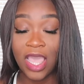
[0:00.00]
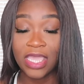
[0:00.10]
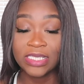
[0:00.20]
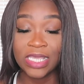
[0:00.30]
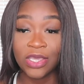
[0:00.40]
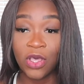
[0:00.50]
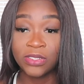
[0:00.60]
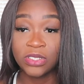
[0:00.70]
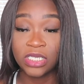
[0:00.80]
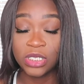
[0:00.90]
guess I could
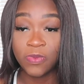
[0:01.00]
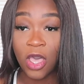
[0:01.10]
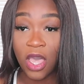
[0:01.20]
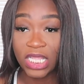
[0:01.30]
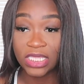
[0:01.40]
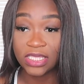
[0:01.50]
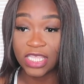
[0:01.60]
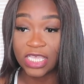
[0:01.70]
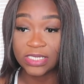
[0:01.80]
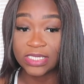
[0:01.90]
also touch upon
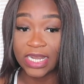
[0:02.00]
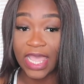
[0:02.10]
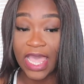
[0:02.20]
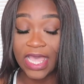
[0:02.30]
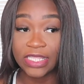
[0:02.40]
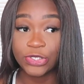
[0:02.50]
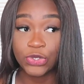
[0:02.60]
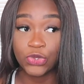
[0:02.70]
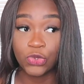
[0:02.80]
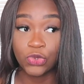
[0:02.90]
things that I had
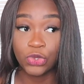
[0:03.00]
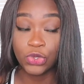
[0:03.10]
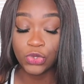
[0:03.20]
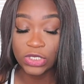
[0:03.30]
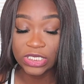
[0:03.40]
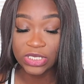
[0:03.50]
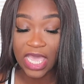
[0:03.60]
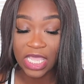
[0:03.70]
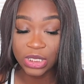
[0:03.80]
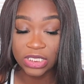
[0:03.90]
to do
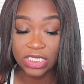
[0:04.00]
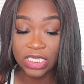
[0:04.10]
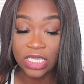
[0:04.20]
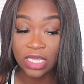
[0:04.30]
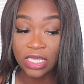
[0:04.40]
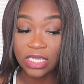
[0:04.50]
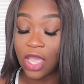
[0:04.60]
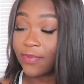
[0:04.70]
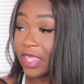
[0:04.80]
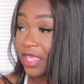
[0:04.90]
to actually,
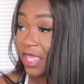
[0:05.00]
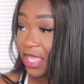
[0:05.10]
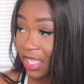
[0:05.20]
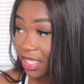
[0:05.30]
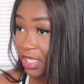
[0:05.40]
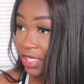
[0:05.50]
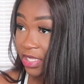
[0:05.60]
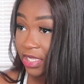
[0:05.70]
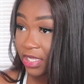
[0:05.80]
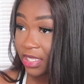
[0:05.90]

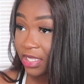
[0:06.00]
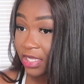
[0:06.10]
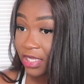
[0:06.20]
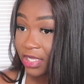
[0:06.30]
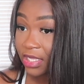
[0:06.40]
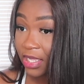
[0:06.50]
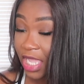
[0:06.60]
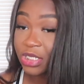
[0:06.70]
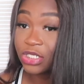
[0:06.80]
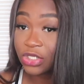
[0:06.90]

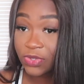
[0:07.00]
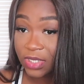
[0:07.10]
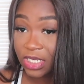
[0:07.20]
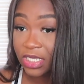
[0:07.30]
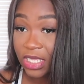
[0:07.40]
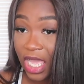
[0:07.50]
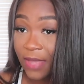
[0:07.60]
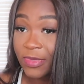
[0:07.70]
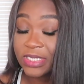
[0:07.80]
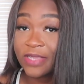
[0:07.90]
actually, you know what,
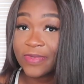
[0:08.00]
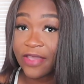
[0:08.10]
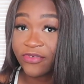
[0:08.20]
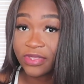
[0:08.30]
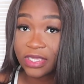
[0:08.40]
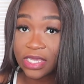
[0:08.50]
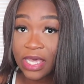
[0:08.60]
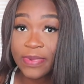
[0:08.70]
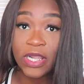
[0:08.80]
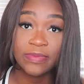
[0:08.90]
I'm gonna save that for
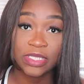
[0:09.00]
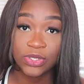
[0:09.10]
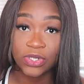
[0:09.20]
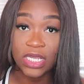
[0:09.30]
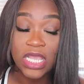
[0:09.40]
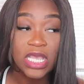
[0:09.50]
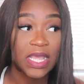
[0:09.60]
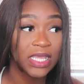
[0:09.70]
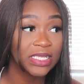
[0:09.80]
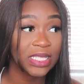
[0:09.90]
the apartment tour,
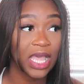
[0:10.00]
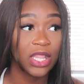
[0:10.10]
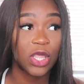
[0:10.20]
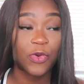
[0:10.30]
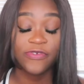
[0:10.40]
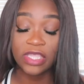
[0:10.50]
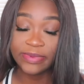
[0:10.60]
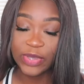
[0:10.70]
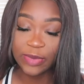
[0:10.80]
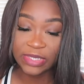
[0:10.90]
because along with
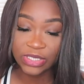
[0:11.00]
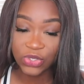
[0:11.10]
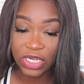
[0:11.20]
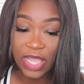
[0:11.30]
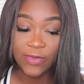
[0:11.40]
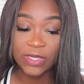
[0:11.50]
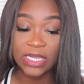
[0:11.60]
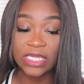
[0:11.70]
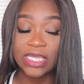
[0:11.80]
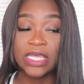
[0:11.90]
the apartment tour, I'm
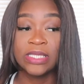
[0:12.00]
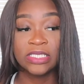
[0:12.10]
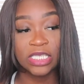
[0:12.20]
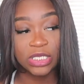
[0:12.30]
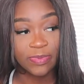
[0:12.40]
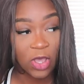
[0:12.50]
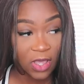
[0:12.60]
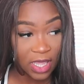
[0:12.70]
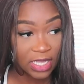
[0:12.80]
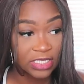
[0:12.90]
gonna touch
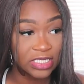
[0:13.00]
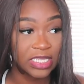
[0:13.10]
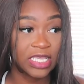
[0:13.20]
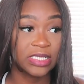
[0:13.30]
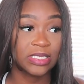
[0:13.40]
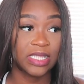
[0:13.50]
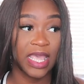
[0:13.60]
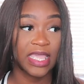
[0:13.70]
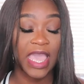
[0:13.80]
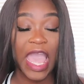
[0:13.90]
upon things like